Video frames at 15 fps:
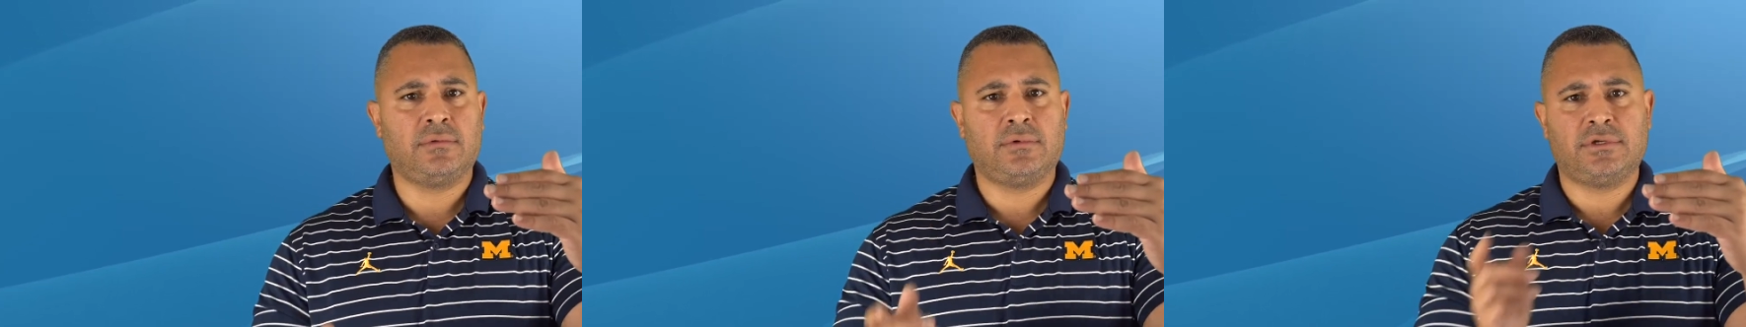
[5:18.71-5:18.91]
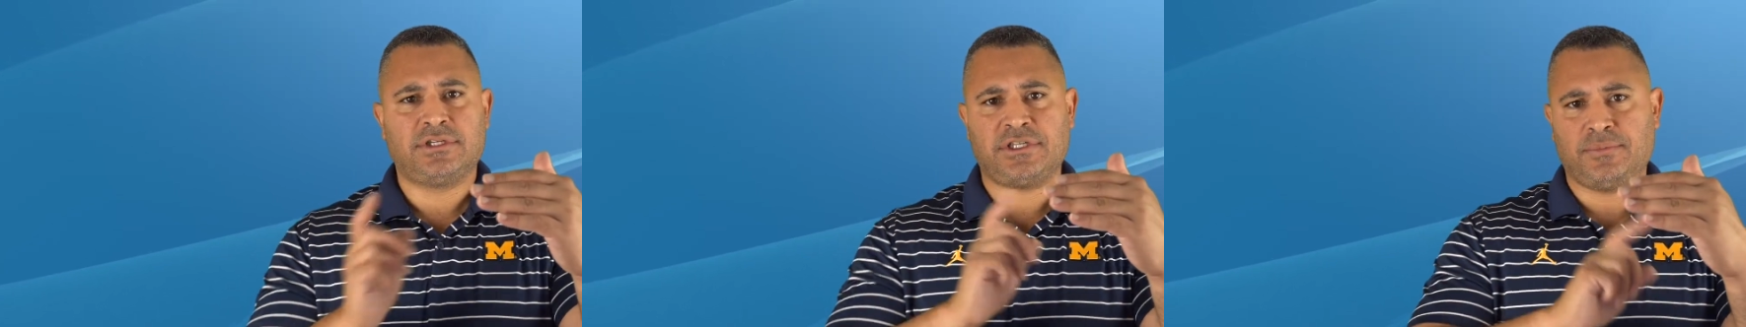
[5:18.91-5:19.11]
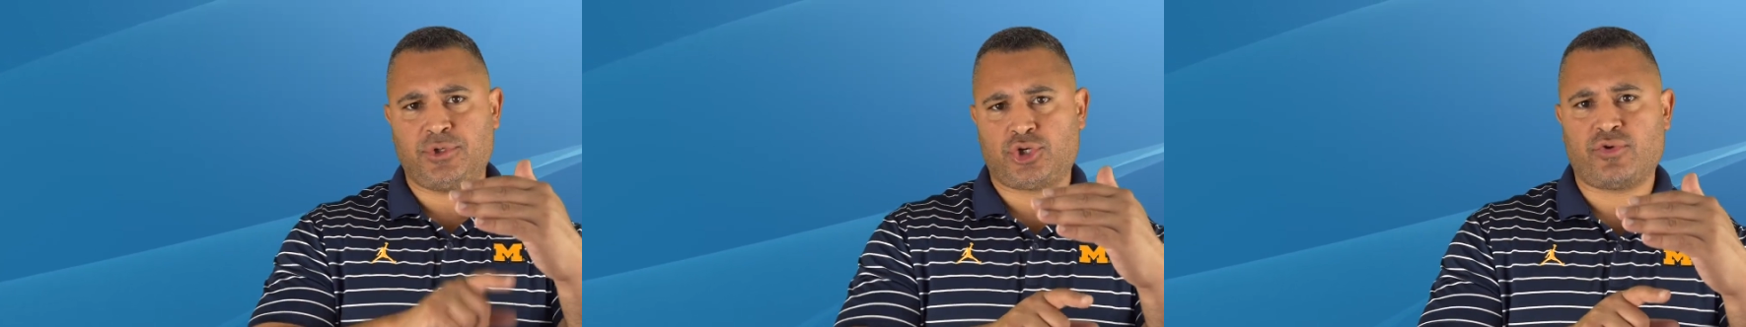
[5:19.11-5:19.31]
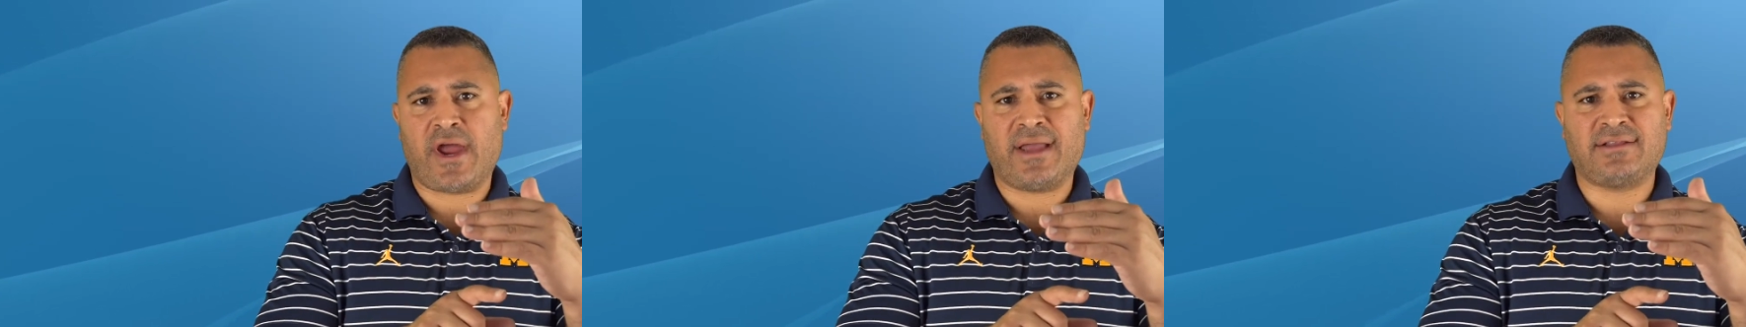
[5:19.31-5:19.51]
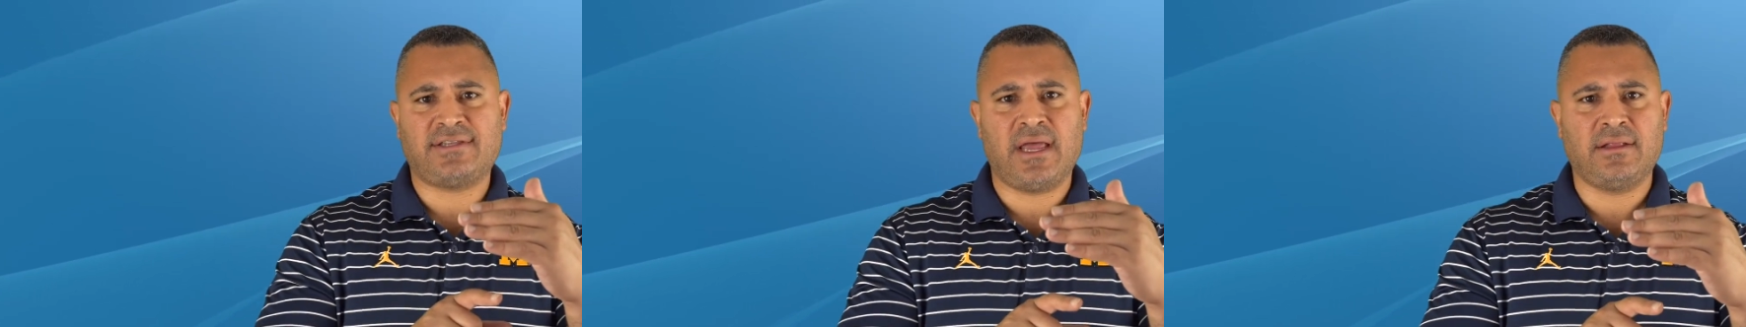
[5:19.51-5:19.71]

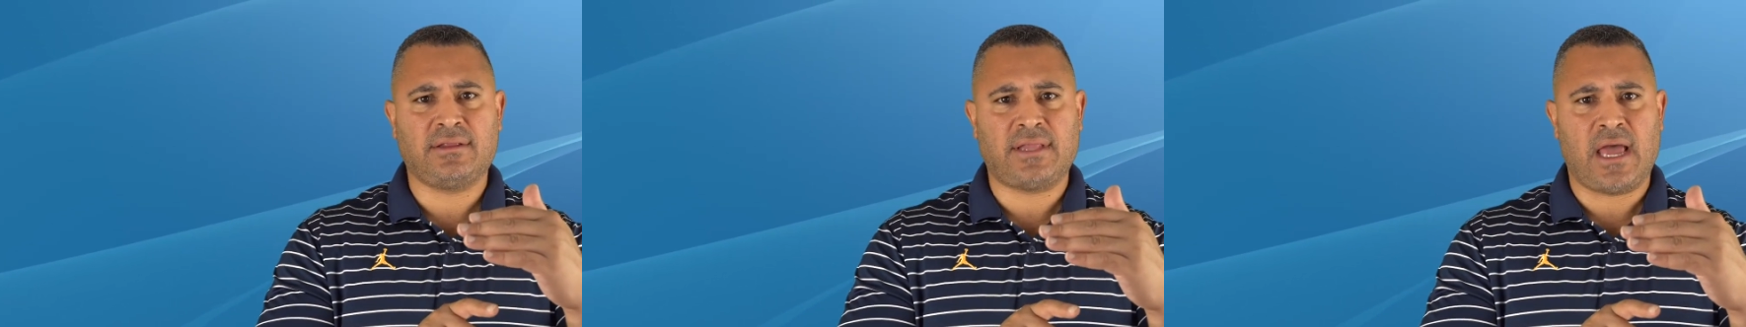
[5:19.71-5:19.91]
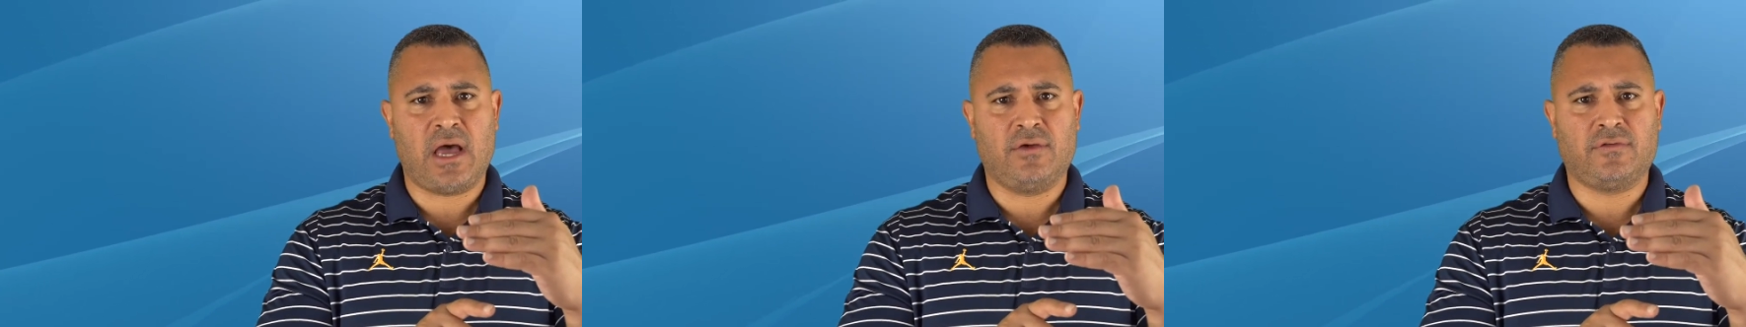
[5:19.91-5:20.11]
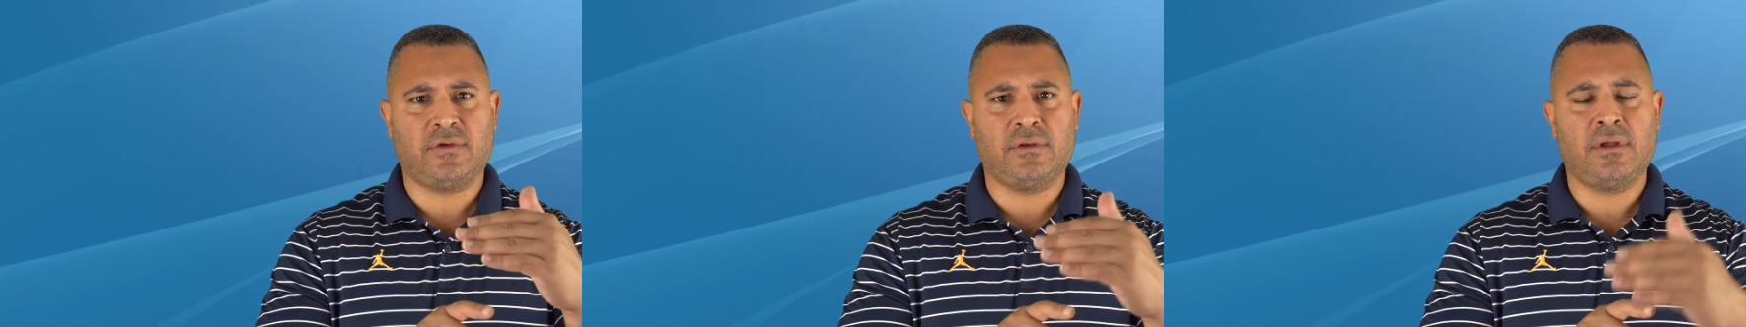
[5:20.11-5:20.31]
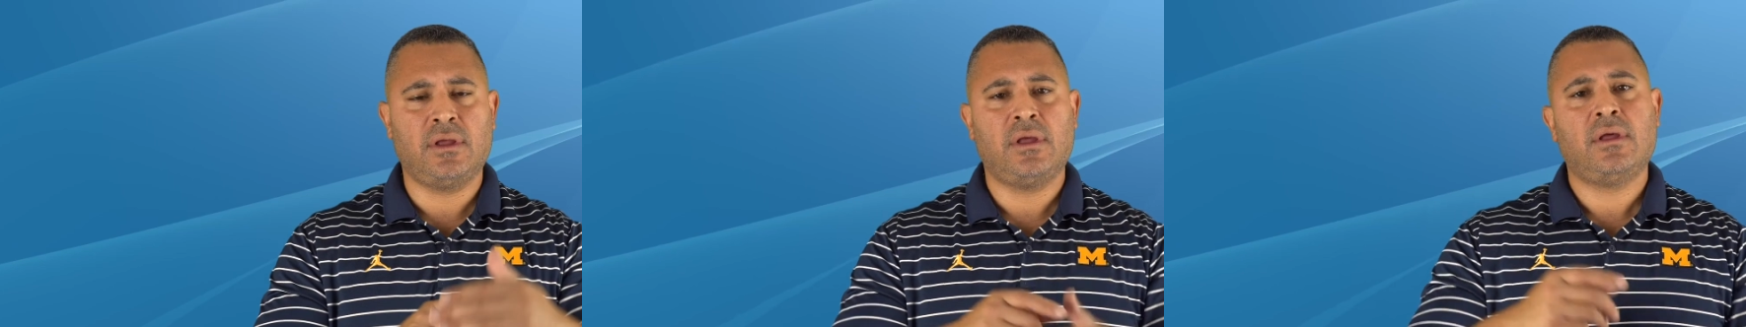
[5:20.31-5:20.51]
subtract $10,000,